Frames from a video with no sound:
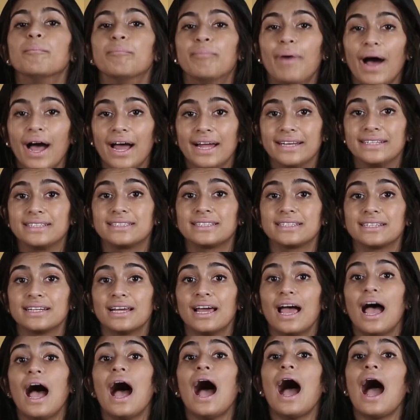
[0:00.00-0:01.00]
But
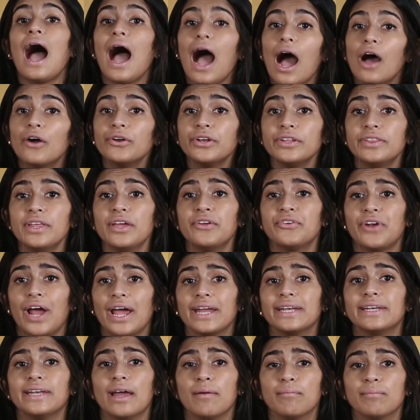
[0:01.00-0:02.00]
how did they
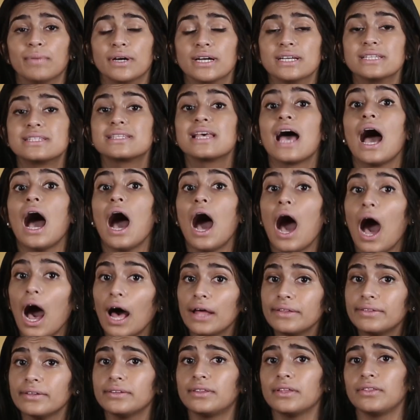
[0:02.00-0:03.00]
write numbers
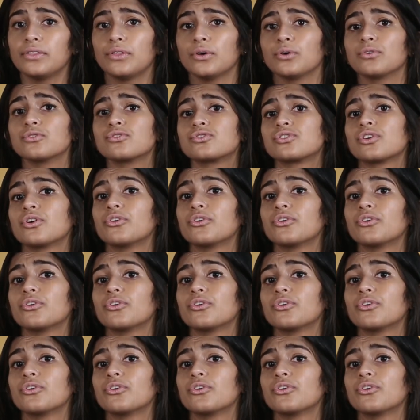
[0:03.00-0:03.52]
other than those